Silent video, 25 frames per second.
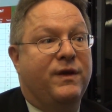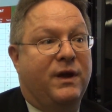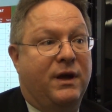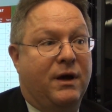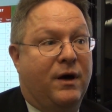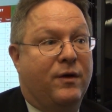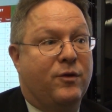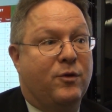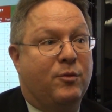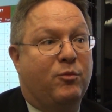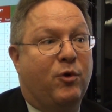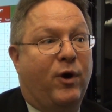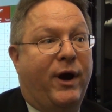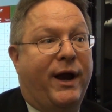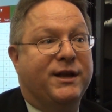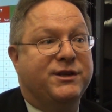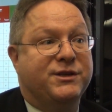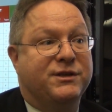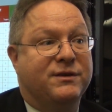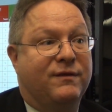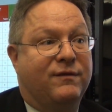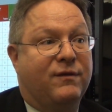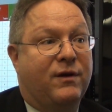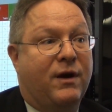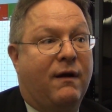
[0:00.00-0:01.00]
the other
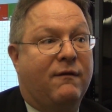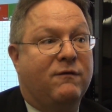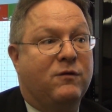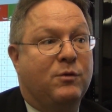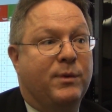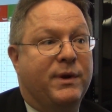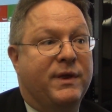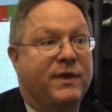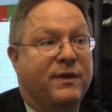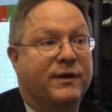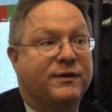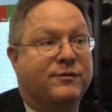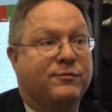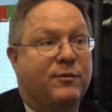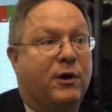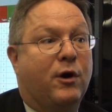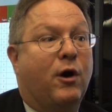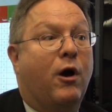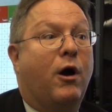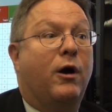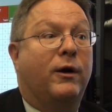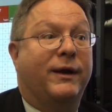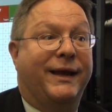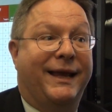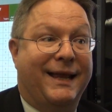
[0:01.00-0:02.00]
branches of government in this
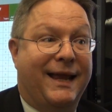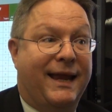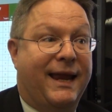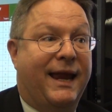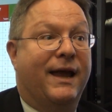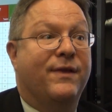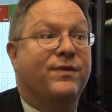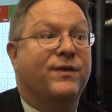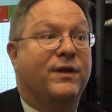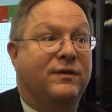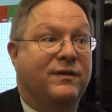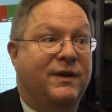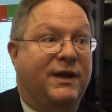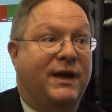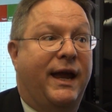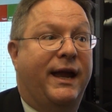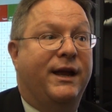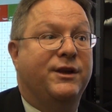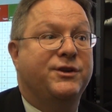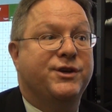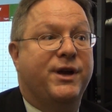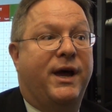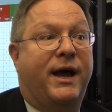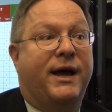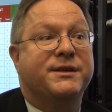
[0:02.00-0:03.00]
regard, and again, the
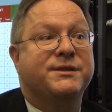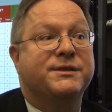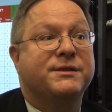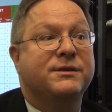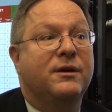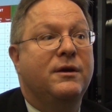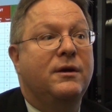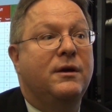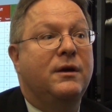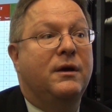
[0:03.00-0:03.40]
DHS